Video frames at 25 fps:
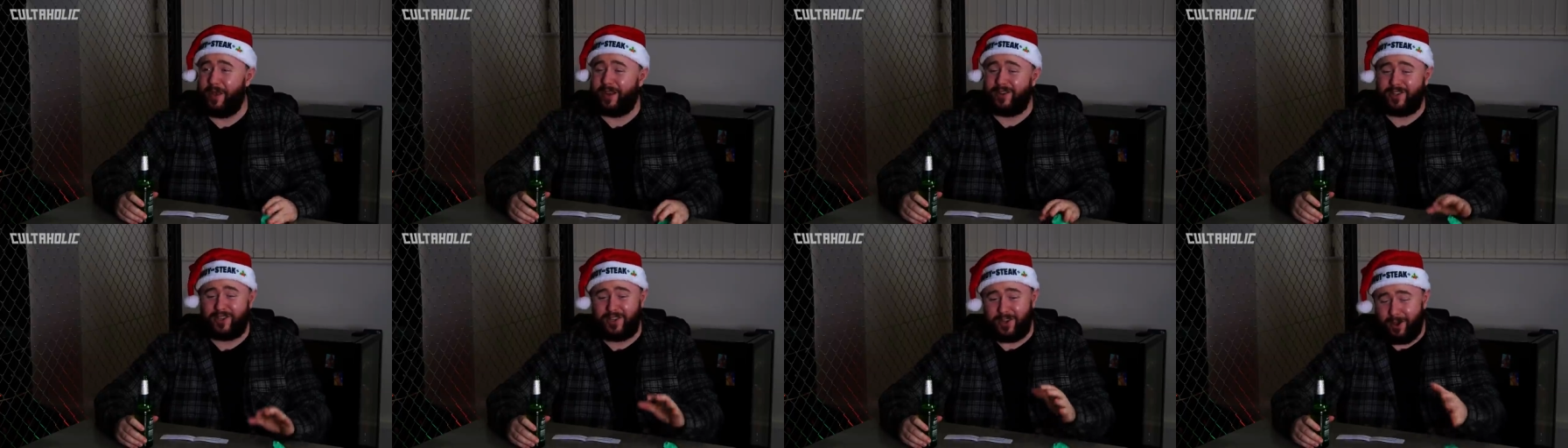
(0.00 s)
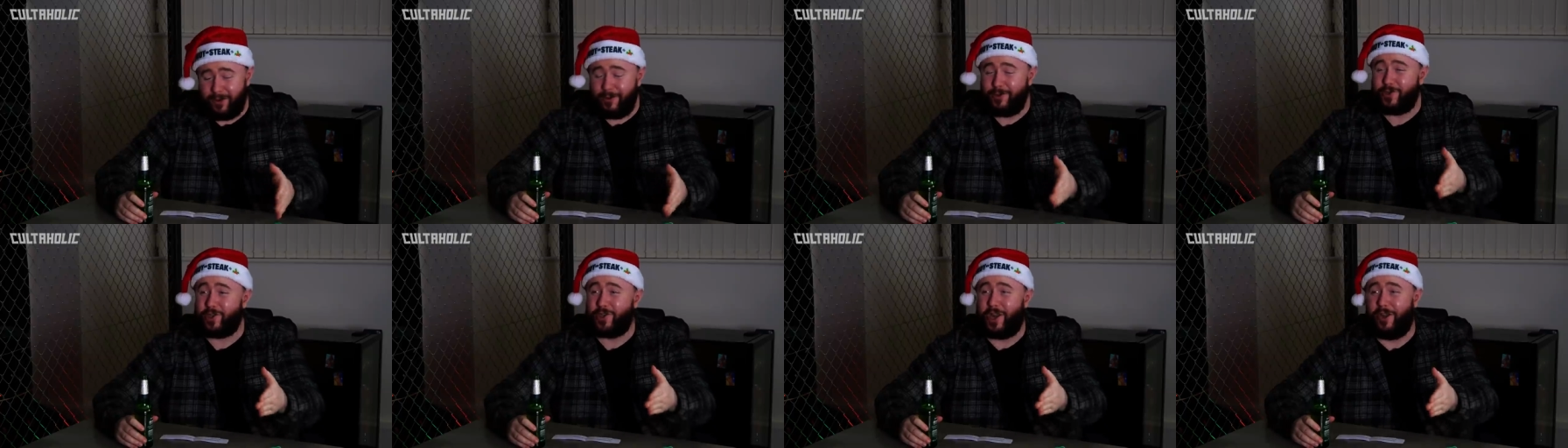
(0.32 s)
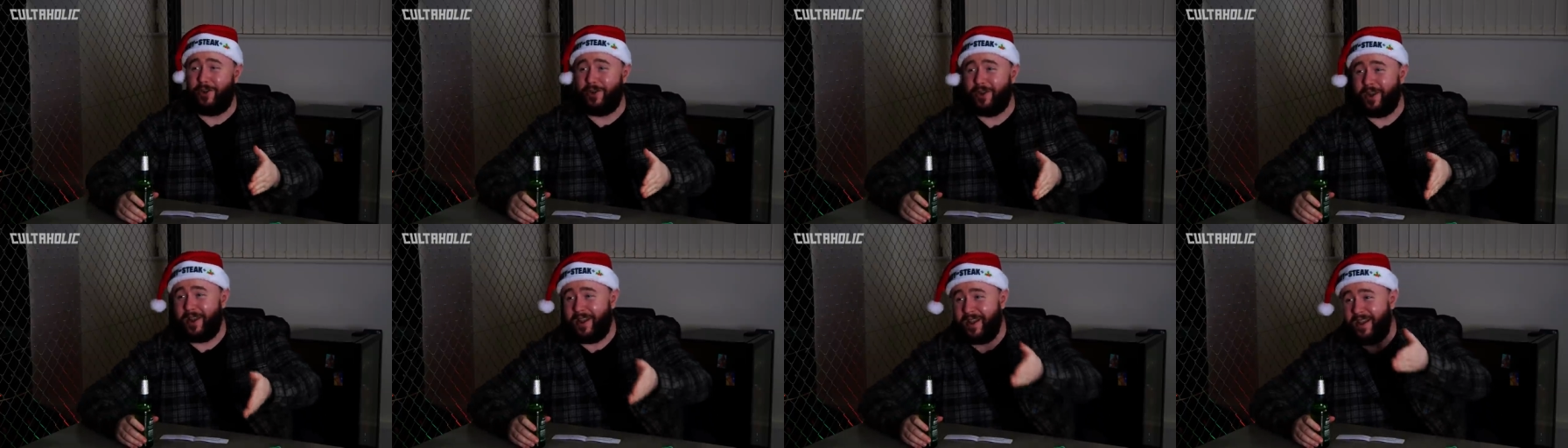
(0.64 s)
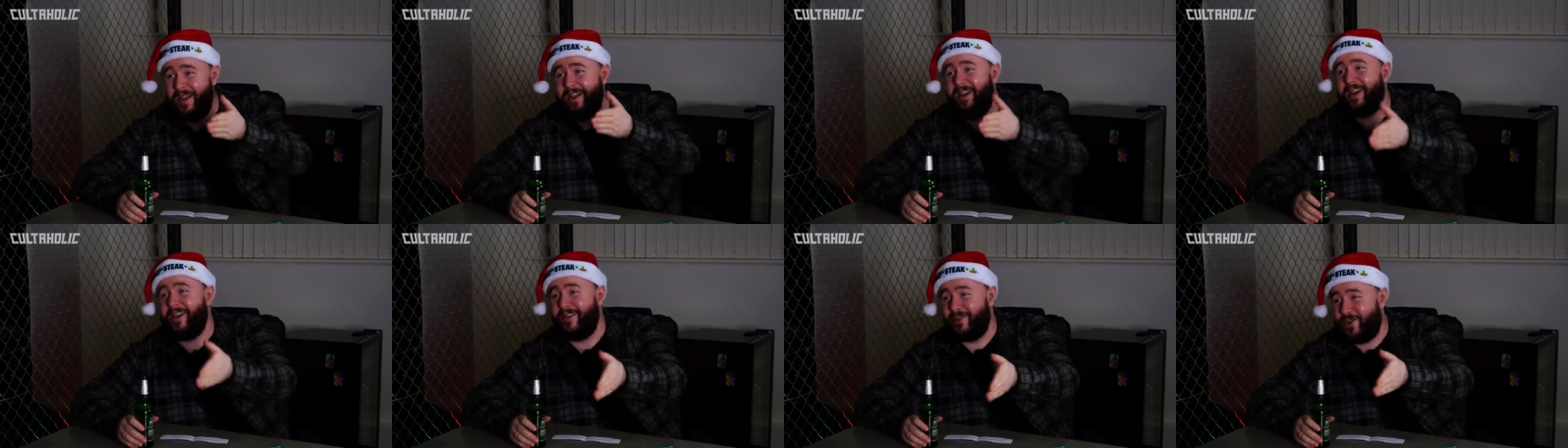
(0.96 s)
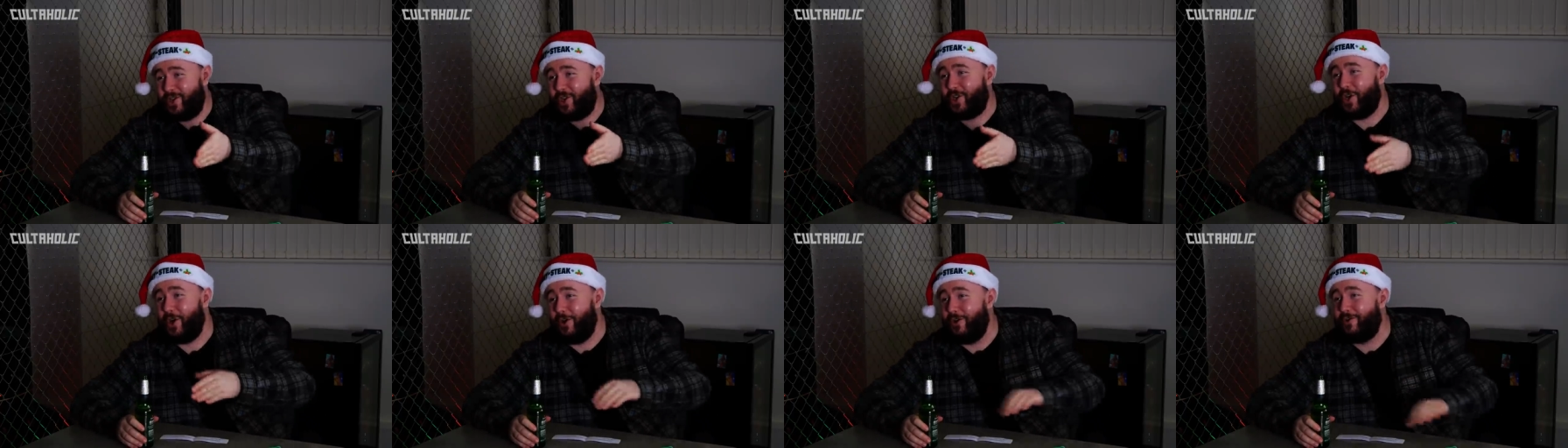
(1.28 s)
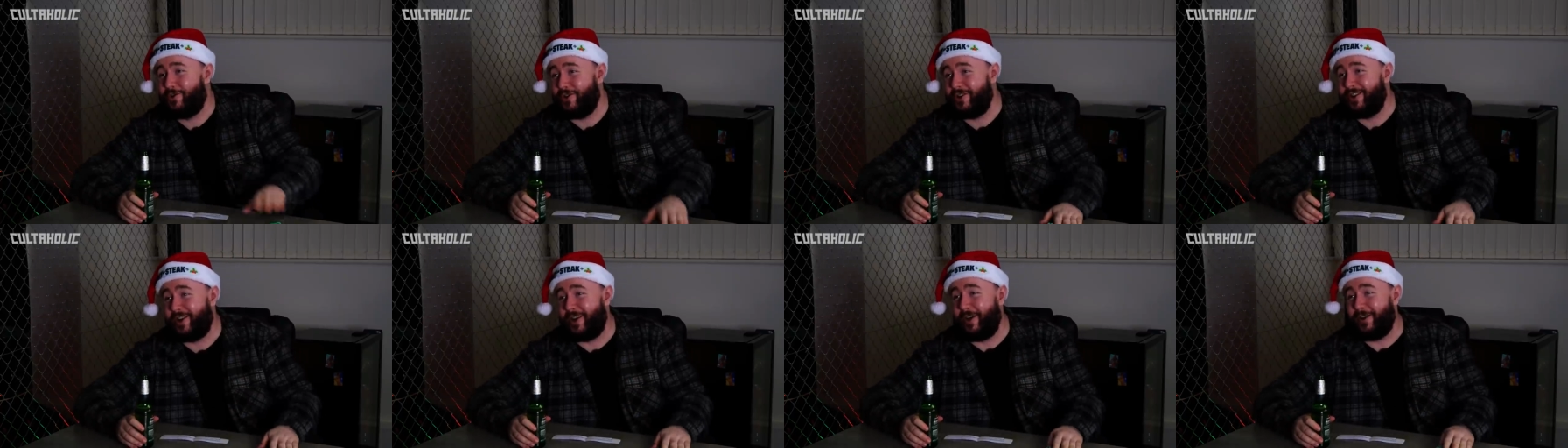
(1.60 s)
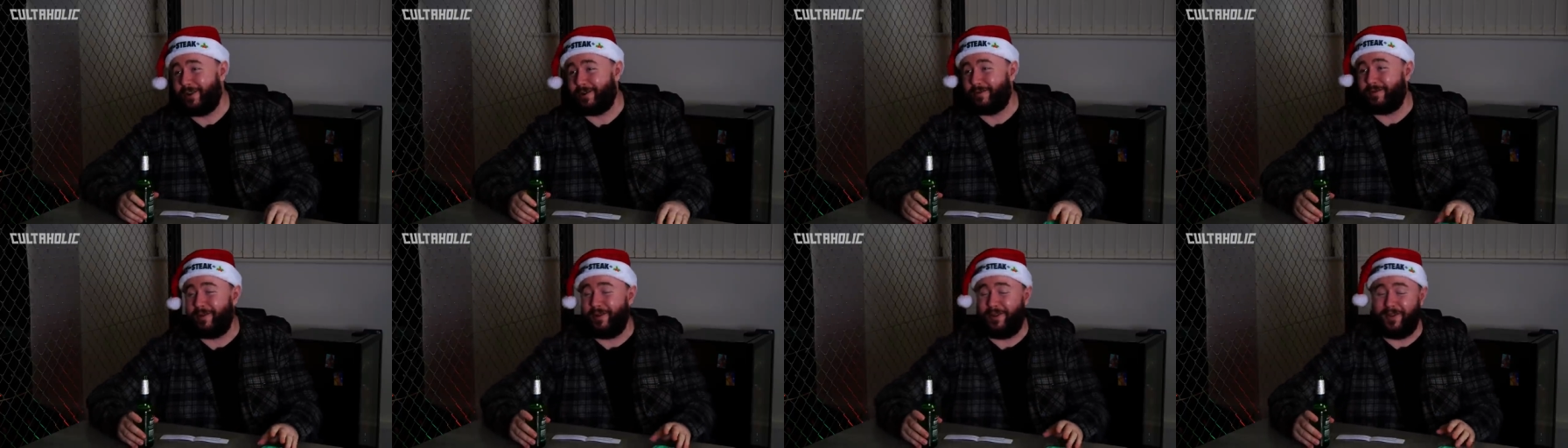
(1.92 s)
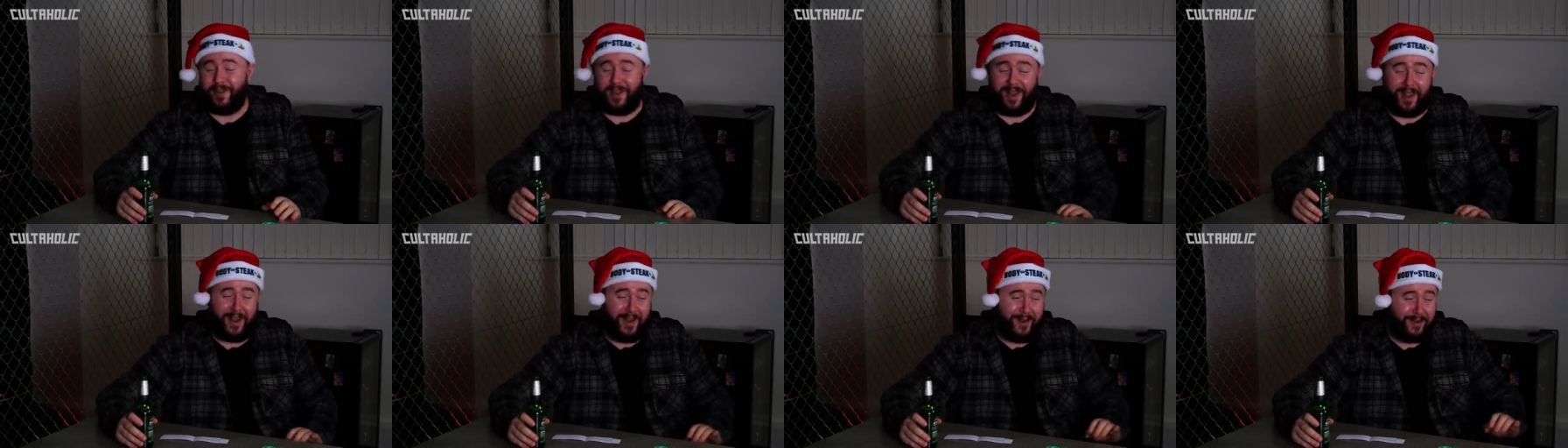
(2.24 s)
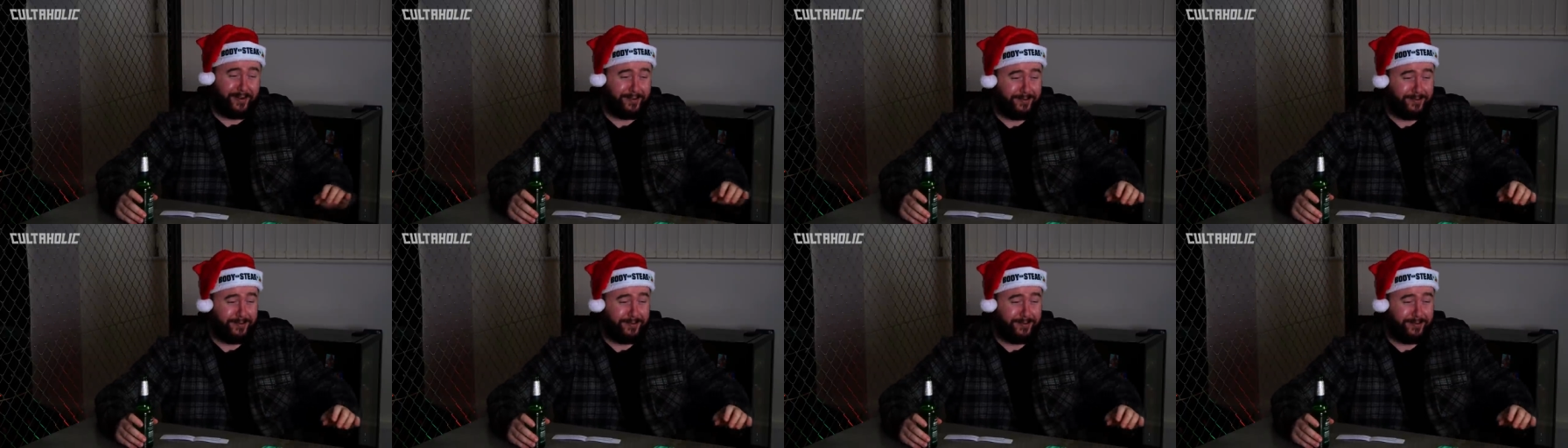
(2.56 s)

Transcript: mixed dog shelter and children's shelter.